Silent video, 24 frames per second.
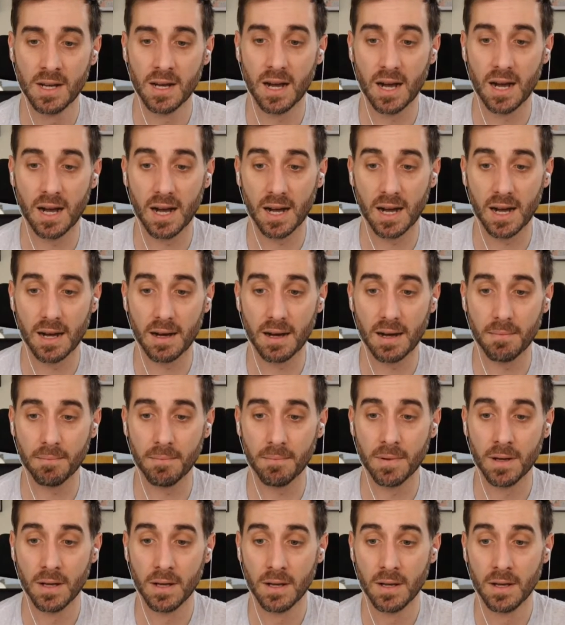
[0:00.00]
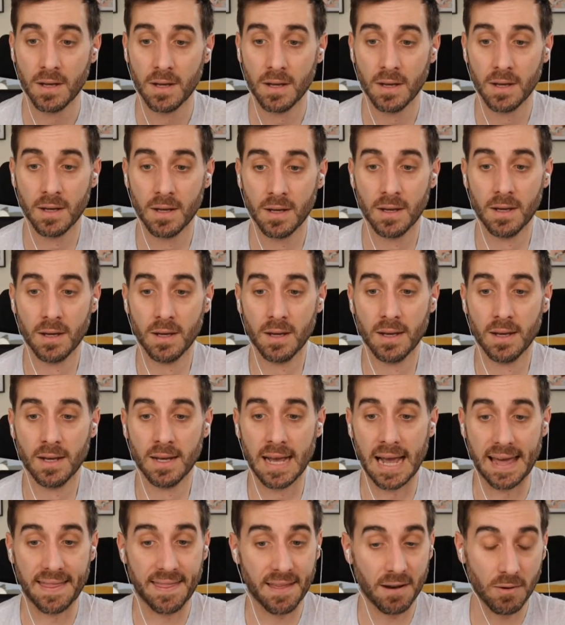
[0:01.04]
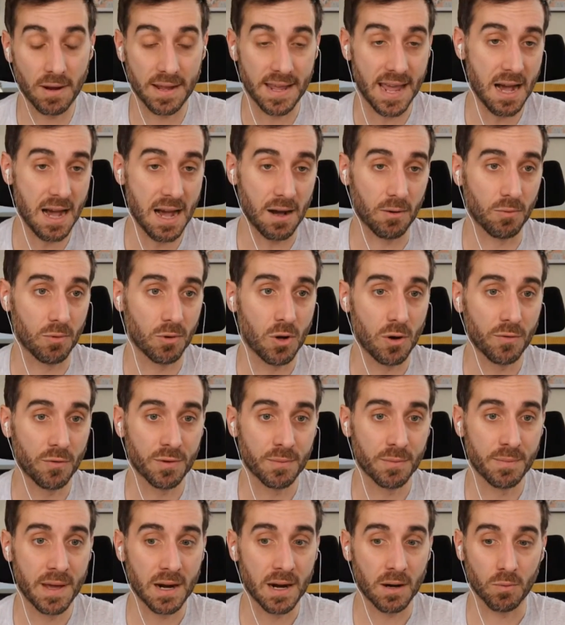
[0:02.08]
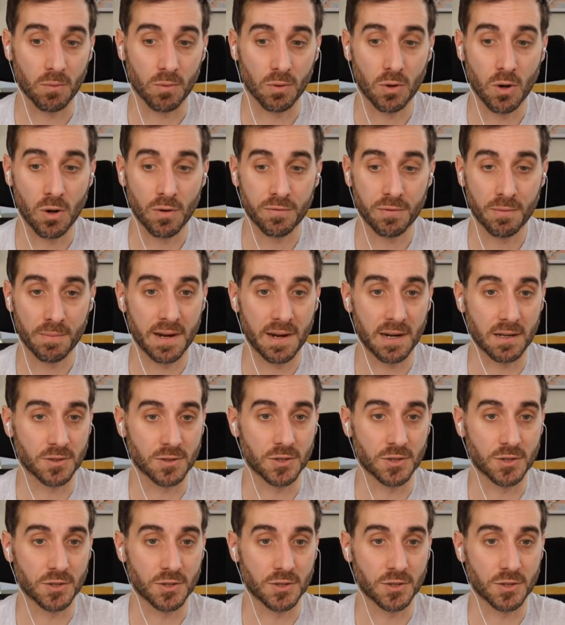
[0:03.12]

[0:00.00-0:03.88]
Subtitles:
And then, yeah, we'll go from there.